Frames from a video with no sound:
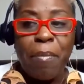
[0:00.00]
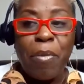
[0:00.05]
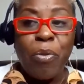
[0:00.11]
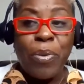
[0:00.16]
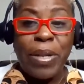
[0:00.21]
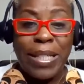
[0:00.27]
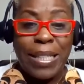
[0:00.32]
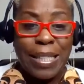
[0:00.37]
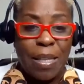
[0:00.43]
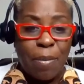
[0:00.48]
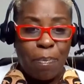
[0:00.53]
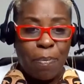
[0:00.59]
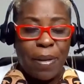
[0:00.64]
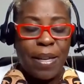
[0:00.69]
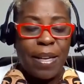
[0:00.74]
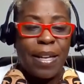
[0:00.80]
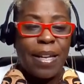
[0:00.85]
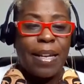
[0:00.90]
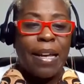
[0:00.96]

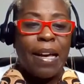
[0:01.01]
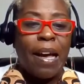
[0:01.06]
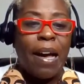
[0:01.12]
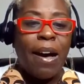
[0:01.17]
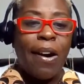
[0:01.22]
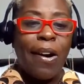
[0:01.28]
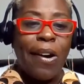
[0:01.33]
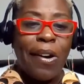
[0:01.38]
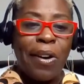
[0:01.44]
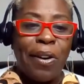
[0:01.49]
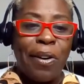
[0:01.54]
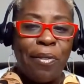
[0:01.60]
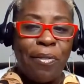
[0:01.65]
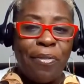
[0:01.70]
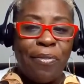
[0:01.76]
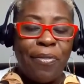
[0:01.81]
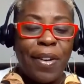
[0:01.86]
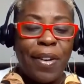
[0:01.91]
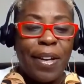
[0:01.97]
recipient
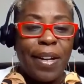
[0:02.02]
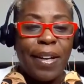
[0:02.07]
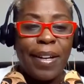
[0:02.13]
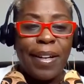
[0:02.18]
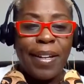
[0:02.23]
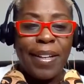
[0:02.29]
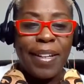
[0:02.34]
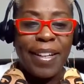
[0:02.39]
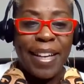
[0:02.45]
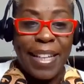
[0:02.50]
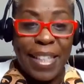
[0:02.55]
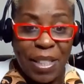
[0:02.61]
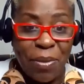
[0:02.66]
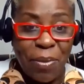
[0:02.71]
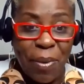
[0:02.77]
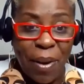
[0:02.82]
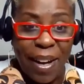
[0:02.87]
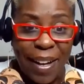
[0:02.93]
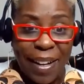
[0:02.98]
of, guess
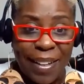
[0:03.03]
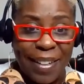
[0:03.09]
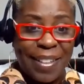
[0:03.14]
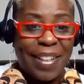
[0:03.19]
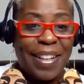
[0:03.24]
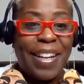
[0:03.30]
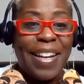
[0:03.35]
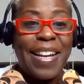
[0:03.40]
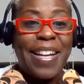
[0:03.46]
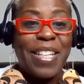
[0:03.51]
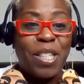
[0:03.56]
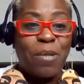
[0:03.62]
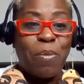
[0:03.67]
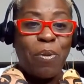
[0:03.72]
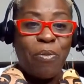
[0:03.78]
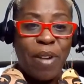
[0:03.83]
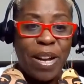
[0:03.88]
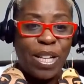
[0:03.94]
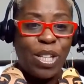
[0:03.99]
what?
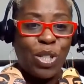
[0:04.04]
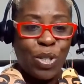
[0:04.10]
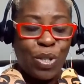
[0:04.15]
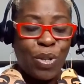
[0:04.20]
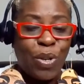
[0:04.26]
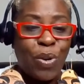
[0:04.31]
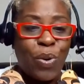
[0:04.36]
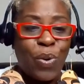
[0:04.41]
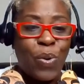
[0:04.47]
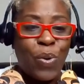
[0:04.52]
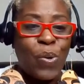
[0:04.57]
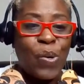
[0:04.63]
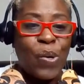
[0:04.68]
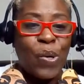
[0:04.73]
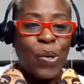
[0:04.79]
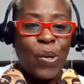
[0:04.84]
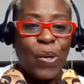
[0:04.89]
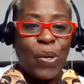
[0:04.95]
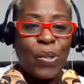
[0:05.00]
Inspirational
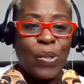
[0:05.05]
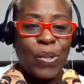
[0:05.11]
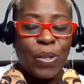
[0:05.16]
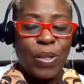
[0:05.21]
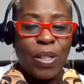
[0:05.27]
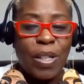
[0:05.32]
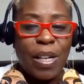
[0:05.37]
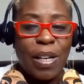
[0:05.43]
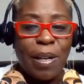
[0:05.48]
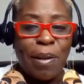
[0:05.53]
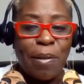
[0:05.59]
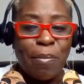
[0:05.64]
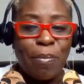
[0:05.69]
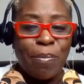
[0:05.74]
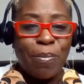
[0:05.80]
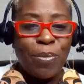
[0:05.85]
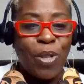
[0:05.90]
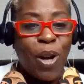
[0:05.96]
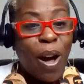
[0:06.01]

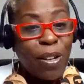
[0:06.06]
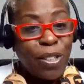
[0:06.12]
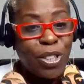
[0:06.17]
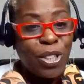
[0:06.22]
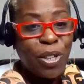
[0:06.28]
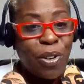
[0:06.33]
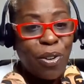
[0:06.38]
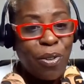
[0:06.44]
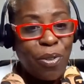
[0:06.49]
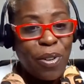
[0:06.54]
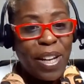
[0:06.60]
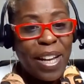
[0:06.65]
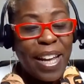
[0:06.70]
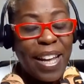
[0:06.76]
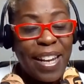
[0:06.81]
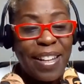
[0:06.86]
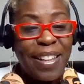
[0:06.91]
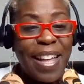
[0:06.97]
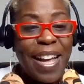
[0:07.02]
talk show,
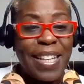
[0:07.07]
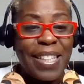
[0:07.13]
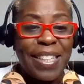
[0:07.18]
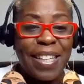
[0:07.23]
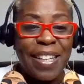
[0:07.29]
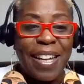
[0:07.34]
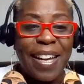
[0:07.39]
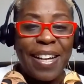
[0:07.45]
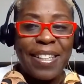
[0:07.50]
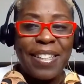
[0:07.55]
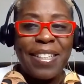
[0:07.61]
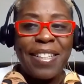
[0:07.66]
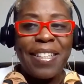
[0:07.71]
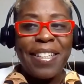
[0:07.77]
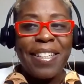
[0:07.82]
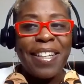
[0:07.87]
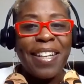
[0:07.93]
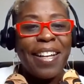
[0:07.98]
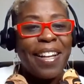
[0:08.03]
and they
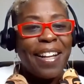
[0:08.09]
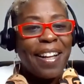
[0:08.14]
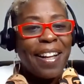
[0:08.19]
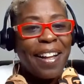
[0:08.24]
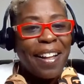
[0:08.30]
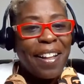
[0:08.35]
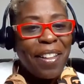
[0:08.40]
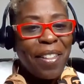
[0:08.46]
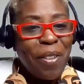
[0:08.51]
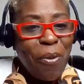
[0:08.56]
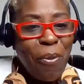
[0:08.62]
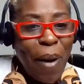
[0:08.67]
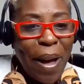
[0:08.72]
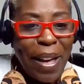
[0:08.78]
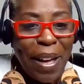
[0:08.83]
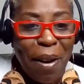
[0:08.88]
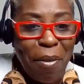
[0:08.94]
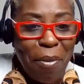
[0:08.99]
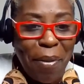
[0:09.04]
selected
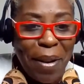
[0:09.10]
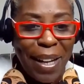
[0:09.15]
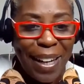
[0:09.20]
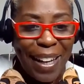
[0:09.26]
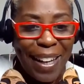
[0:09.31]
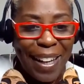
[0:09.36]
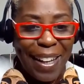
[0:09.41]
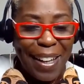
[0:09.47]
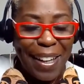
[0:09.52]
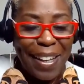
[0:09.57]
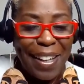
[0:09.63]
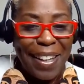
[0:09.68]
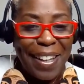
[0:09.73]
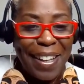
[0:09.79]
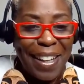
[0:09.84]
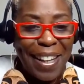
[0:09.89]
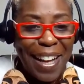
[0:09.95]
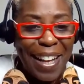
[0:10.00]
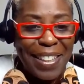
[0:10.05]
Wake Up Winning.
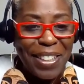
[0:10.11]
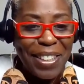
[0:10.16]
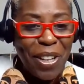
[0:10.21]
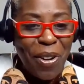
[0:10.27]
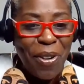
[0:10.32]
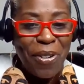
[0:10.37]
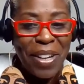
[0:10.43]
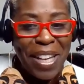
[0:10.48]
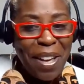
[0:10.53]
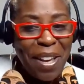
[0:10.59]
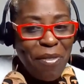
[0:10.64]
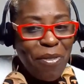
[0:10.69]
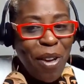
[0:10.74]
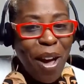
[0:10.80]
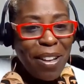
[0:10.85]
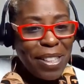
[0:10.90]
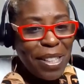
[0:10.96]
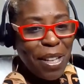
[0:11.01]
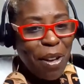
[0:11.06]
So give
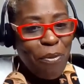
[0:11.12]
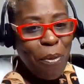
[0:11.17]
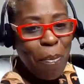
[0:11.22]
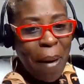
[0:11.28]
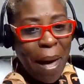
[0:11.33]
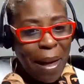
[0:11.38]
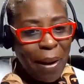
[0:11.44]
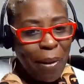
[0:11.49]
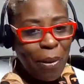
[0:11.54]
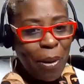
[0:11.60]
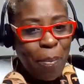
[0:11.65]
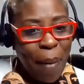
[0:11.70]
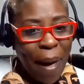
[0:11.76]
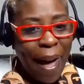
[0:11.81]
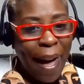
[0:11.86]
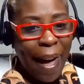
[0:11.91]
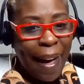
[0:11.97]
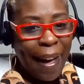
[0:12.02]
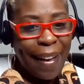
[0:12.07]
yourself a pat on the
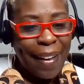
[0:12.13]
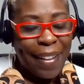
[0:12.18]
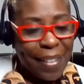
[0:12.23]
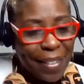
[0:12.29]
back.